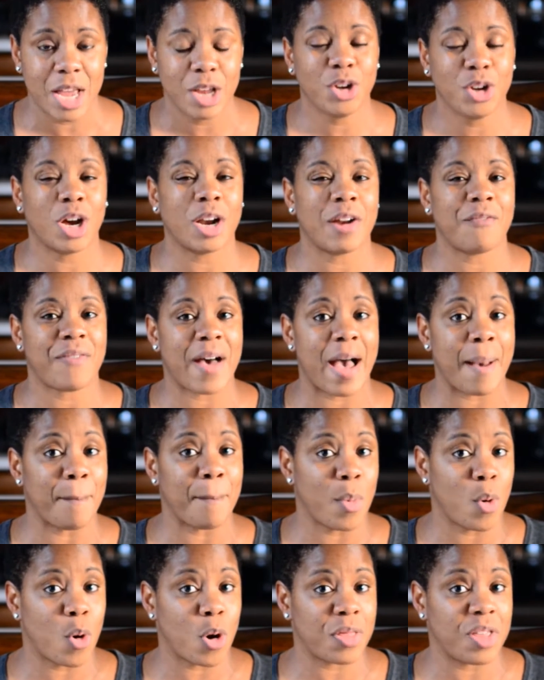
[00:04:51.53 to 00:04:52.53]
You're going to find
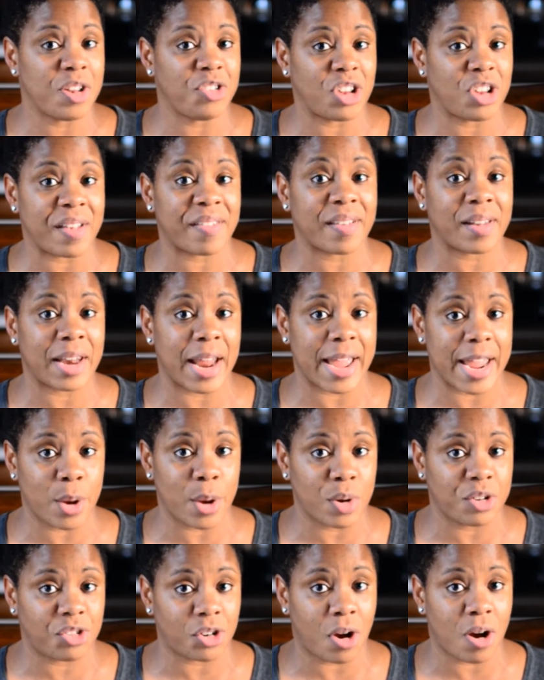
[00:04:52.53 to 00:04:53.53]
more than just
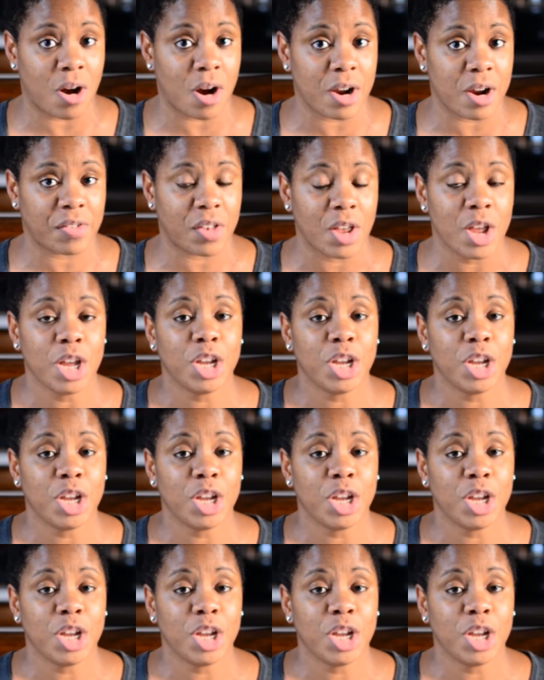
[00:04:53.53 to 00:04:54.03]
language arts.